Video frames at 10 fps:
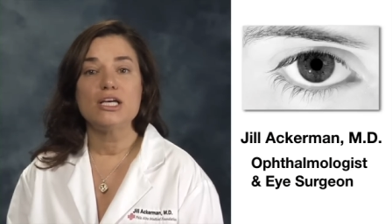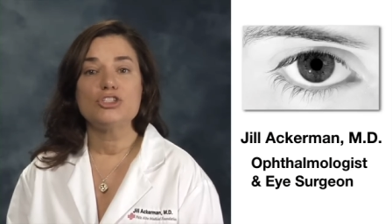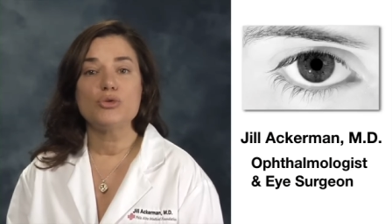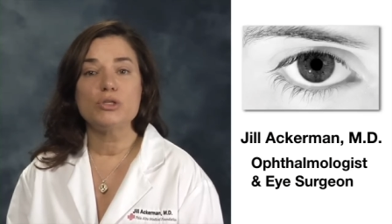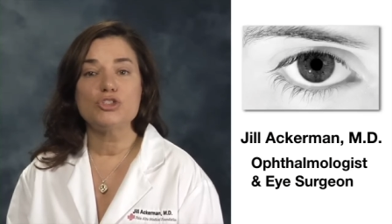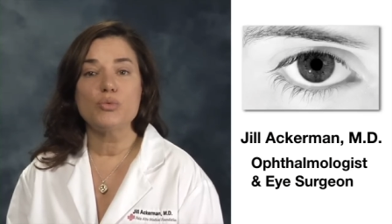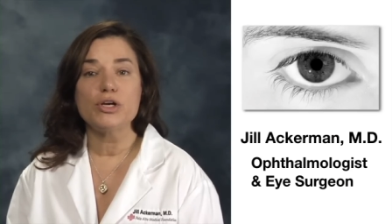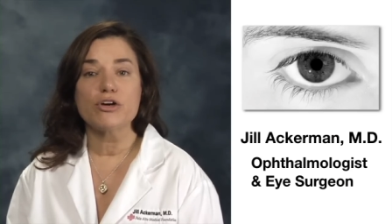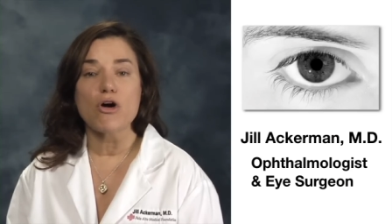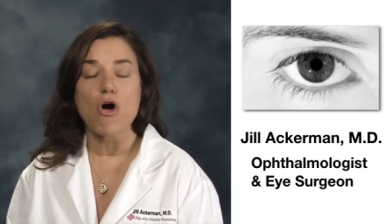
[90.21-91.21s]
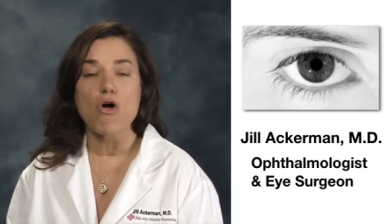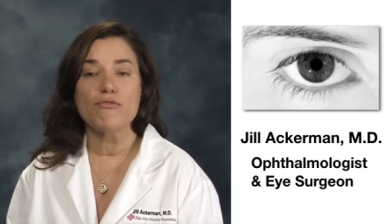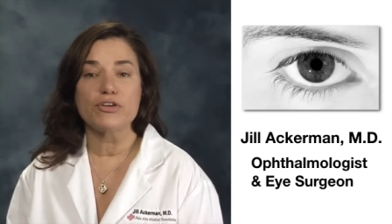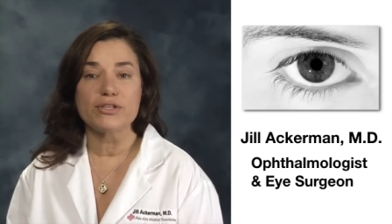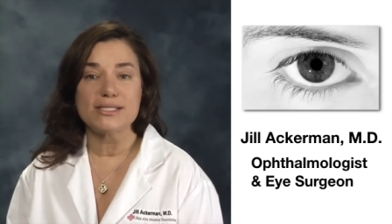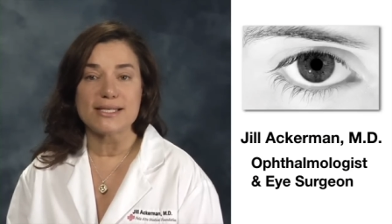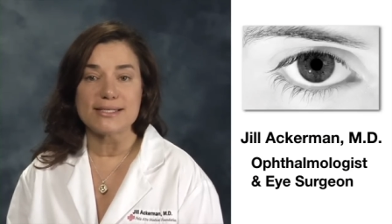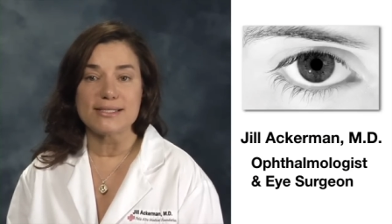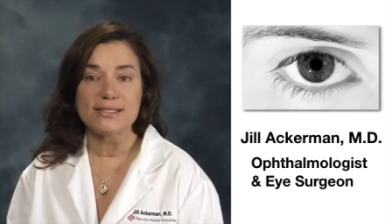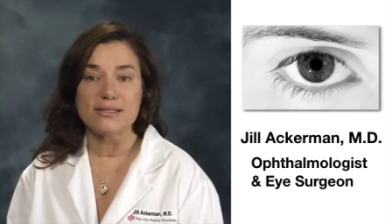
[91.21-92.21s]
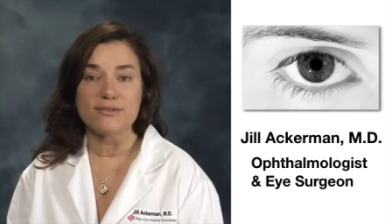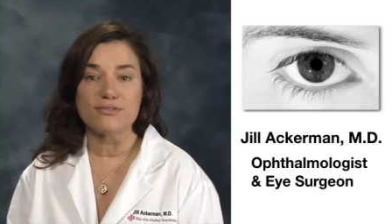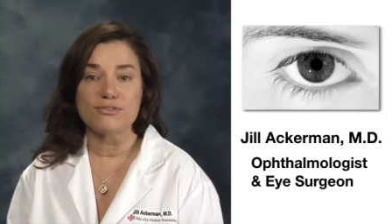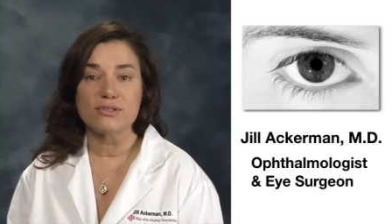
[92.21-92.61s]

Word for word: to which we are all very sensitive.